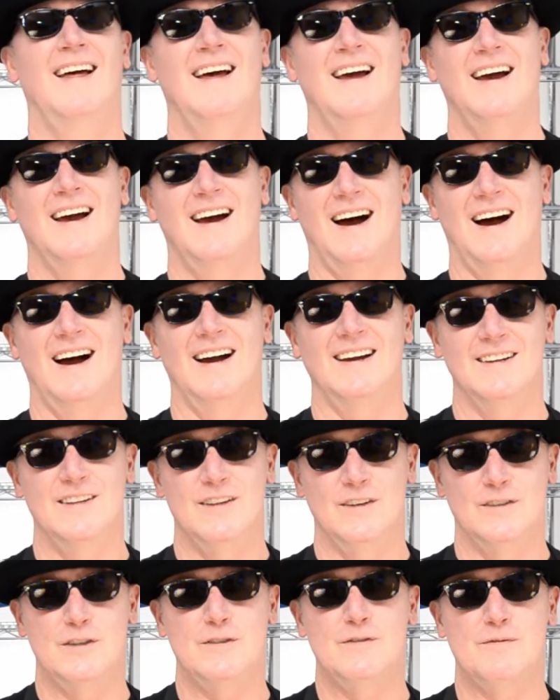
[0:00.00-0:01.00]
Hi,
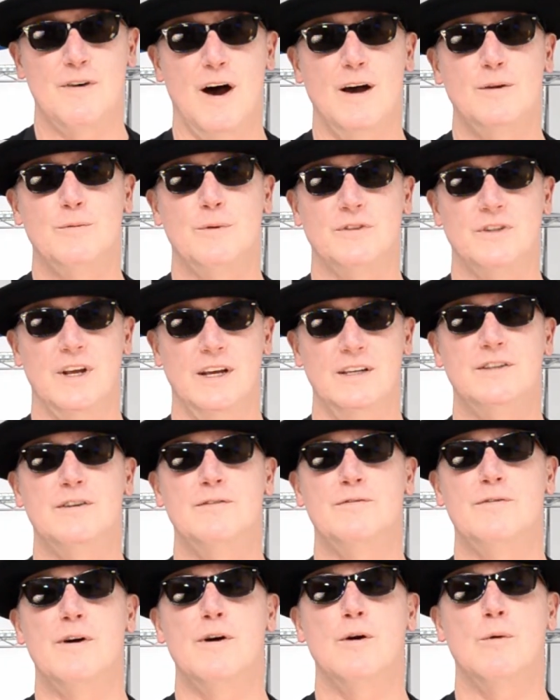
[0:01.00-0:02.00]
this is Bon with Tasty
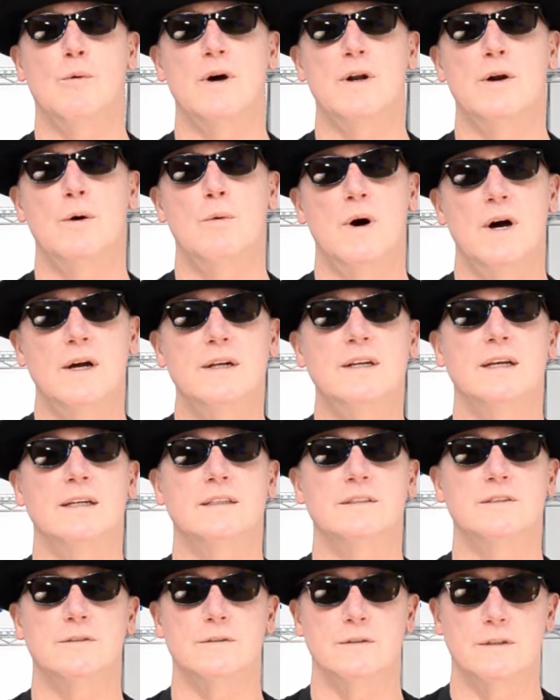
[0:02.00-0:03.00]
Fare 101,
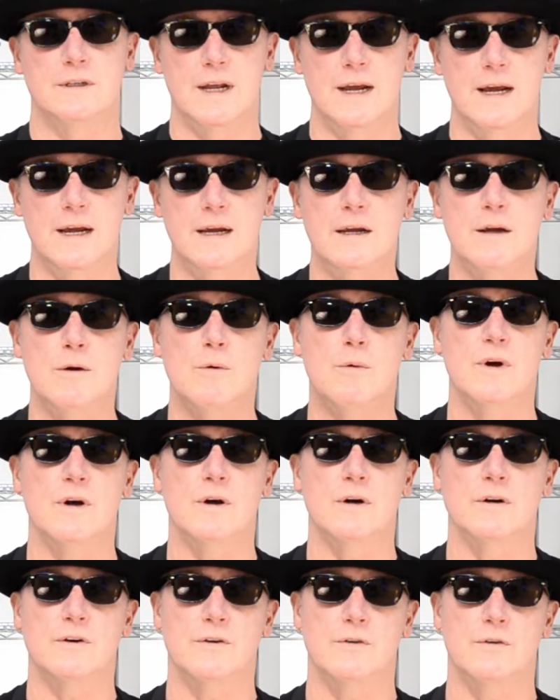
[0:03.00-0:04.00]
and today we
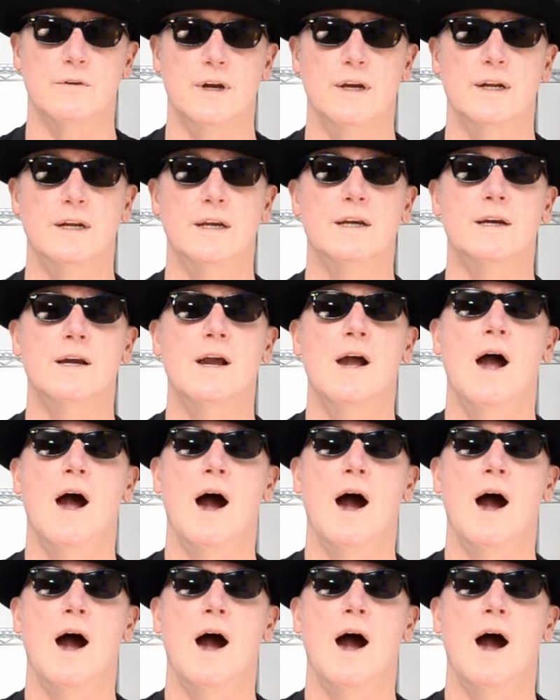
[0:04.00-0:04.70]
are creating